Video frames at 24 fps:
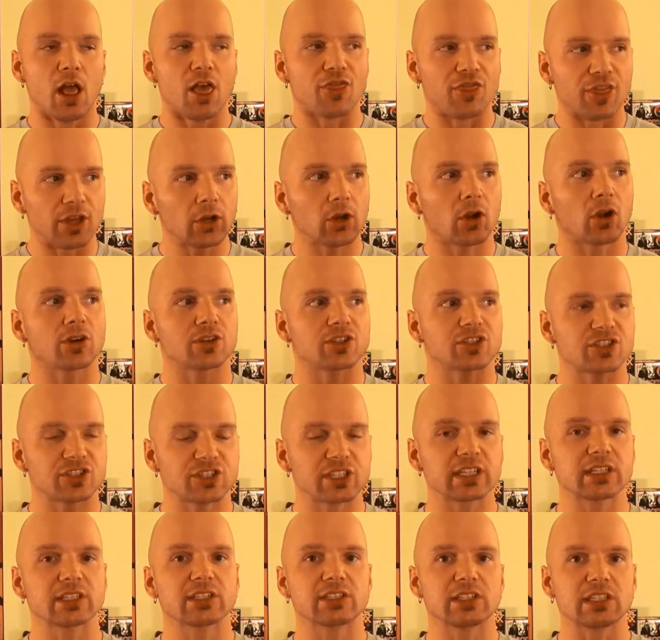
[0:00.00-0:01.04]
there are
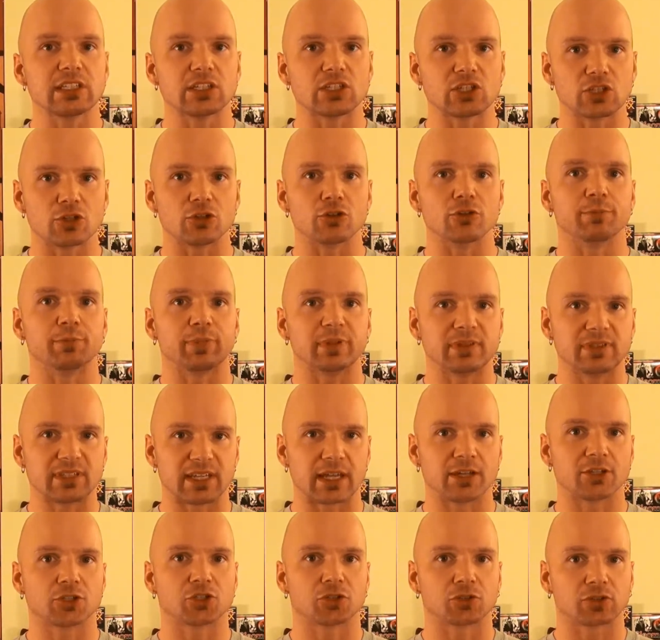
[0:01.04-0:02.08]
62
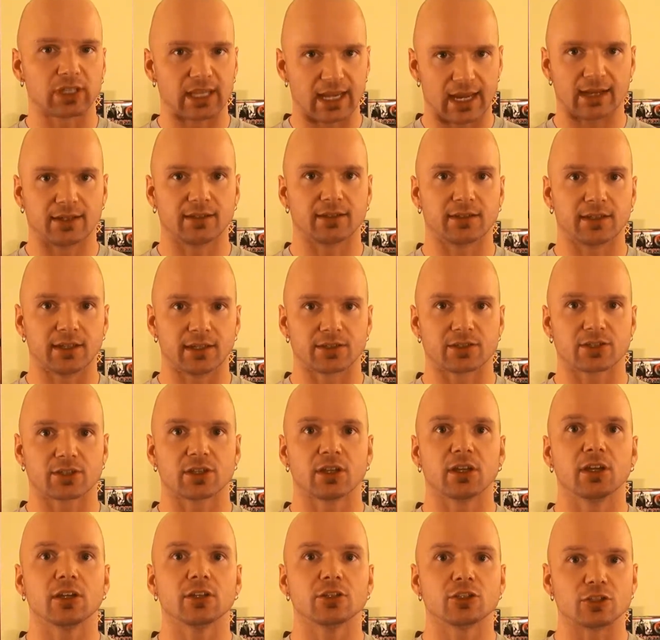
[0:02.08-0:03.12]
potential candidates
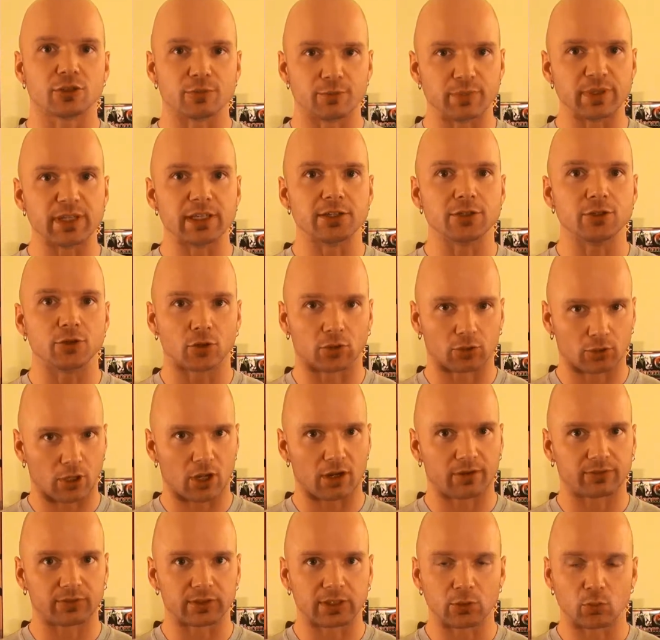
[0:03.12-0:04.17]
to be your
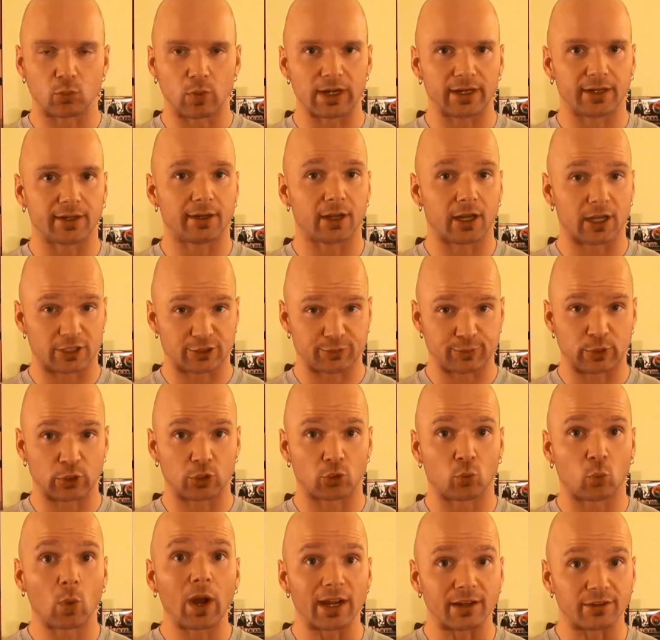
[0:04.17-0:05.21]
lawfully wedded husband or
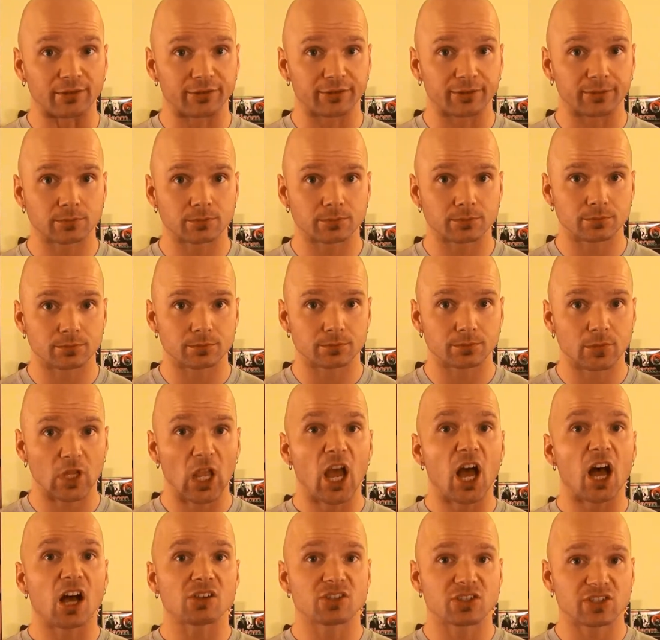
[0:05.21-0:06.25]
wife.
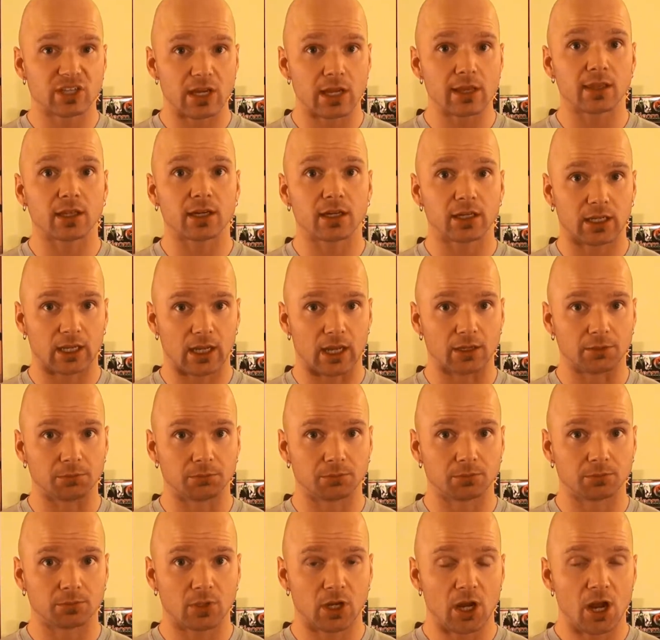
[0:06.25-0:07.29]
I'll say that again.
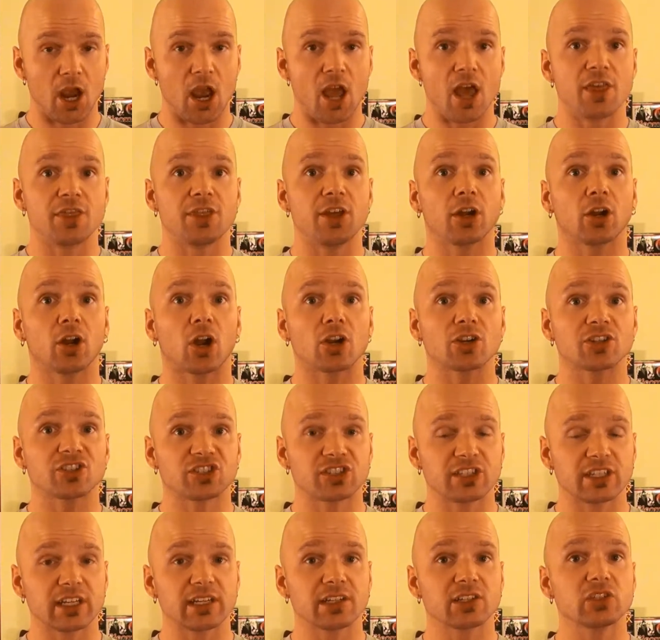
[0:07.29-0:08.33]
There are
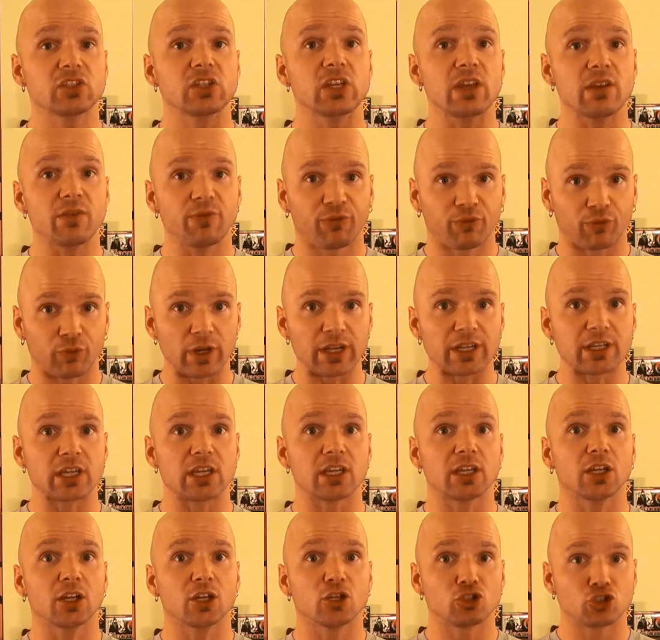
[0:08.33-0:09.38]
60
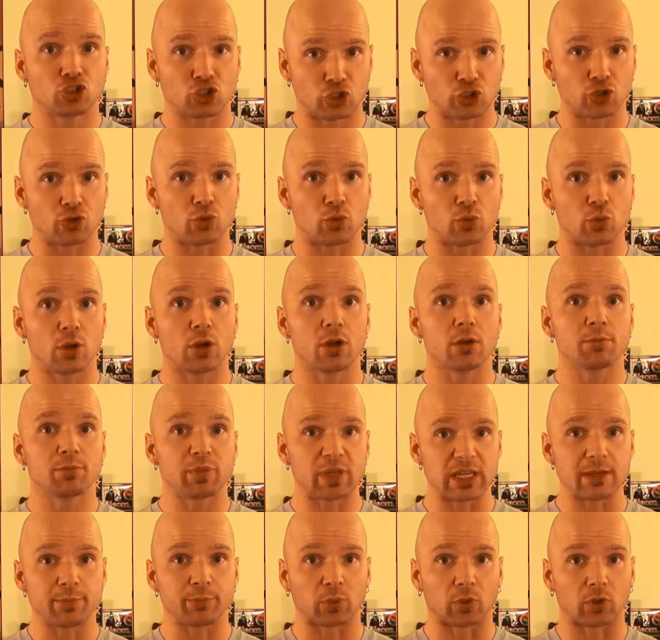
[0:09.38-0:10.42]
freaking 2
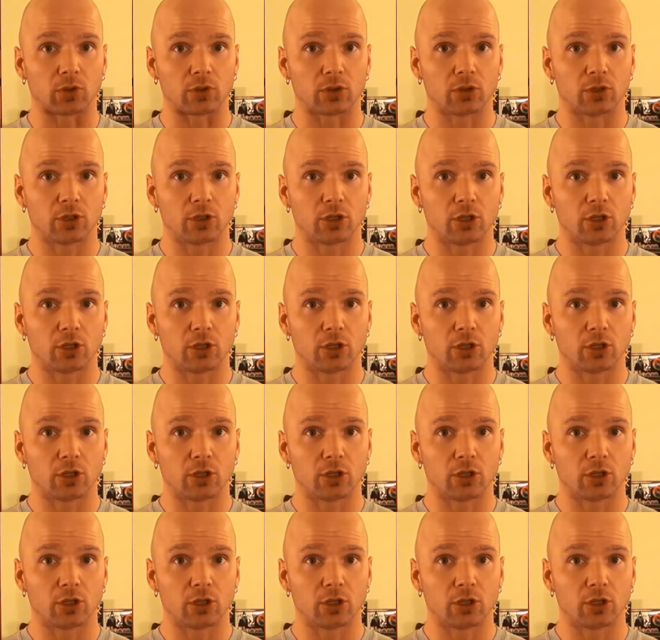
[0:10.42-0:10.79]
people